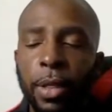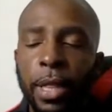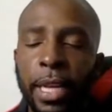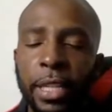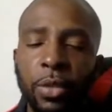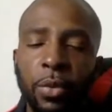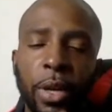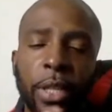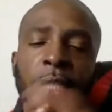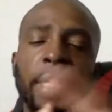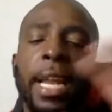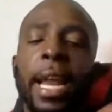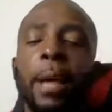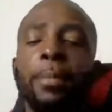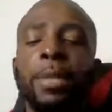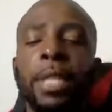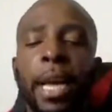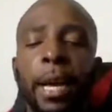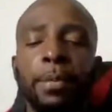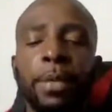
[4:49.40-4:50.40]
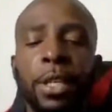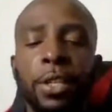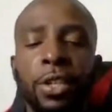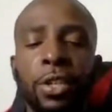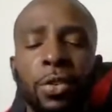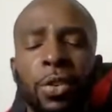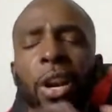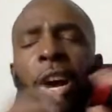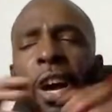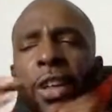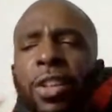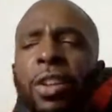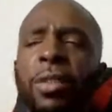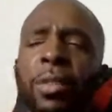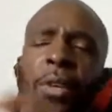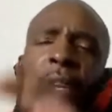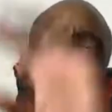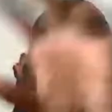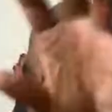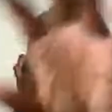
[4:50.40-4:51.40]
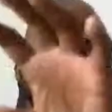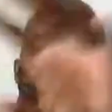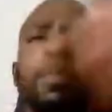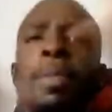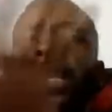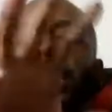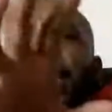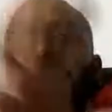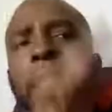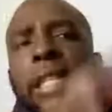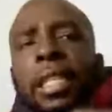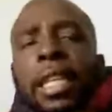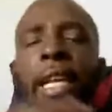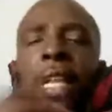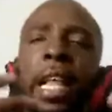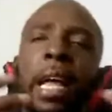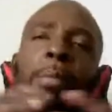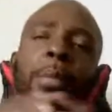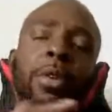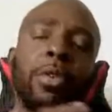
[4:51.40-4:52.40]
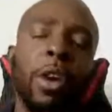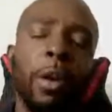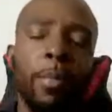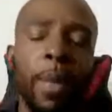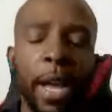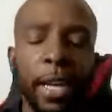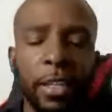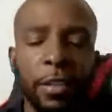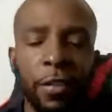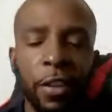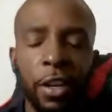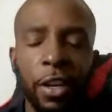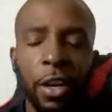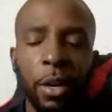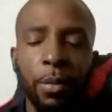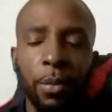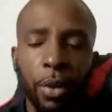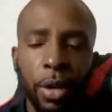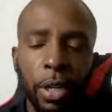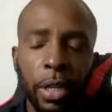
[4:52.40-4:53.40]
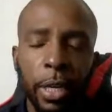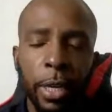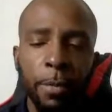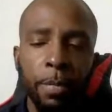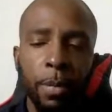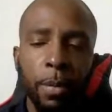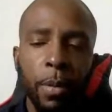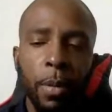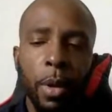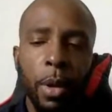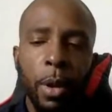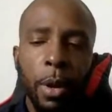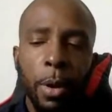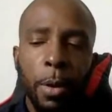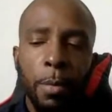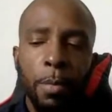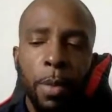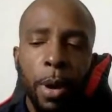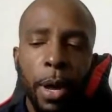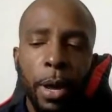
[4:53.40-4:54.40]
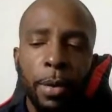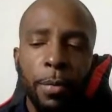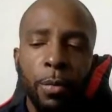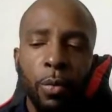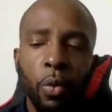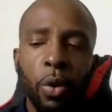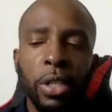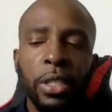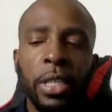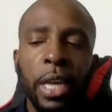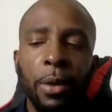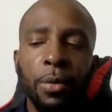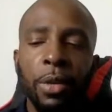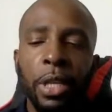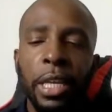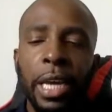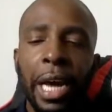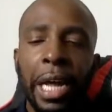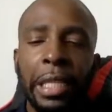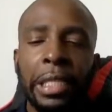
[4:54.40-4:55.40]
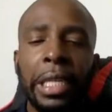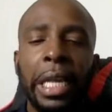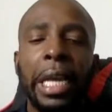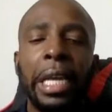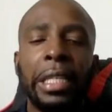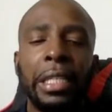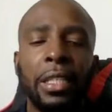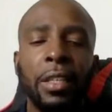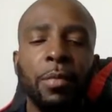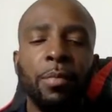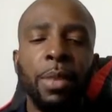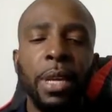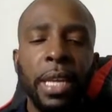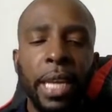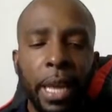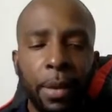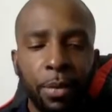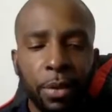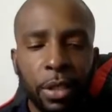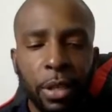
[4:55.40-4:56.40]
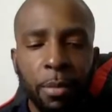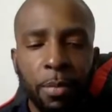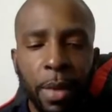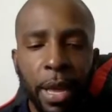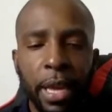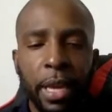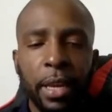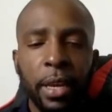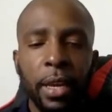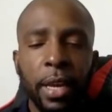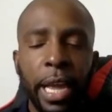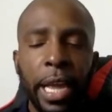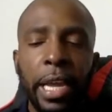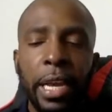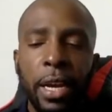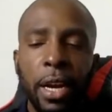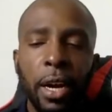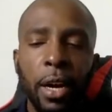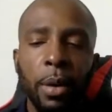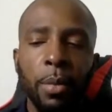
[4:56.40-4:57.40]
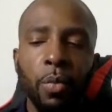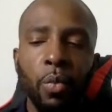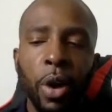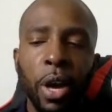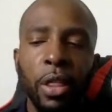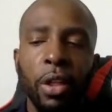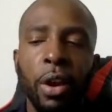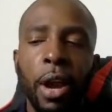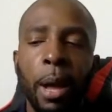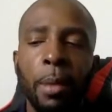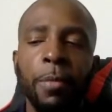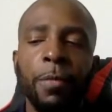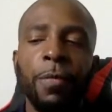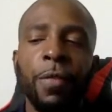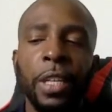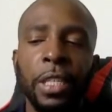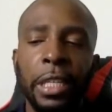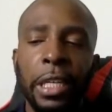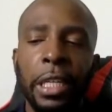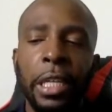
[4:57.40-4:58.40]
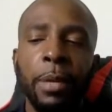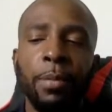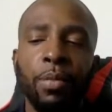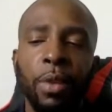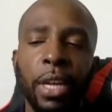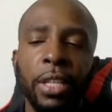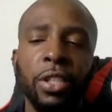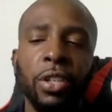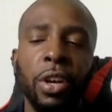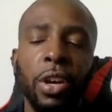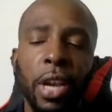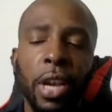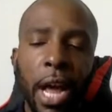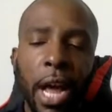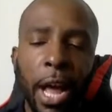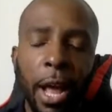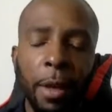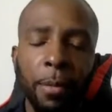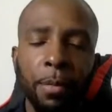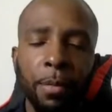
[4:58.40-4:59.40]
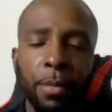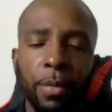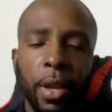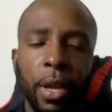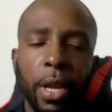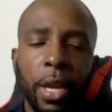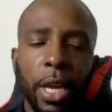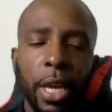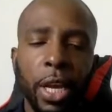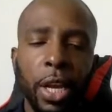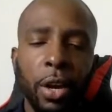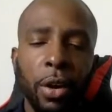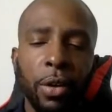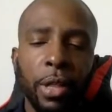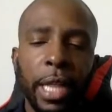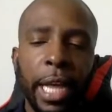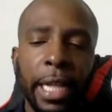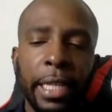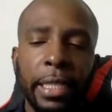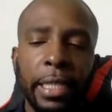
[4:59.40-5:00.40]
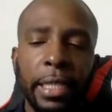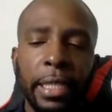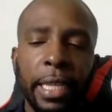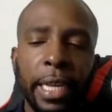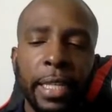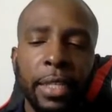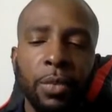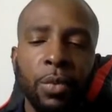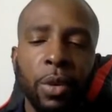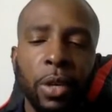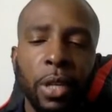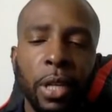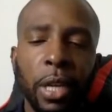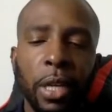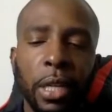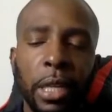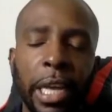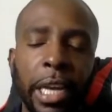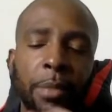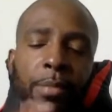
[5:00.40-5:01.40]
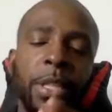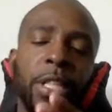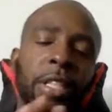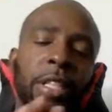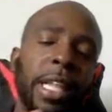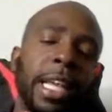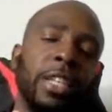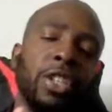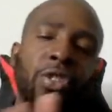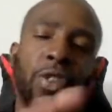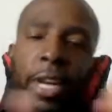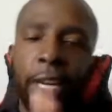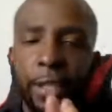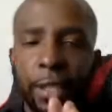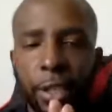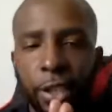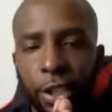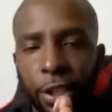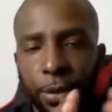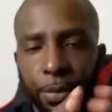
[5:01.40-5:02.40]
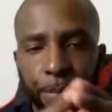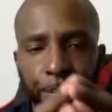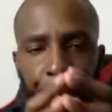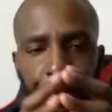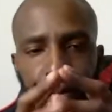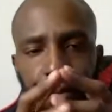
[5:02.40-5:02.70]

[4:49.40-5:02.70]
that's what I tapped into, and other businesses that allow me to create passive income, really. But once I really got a taste of being able to make income, whether I'm physically present or not, that's what led me to that transition.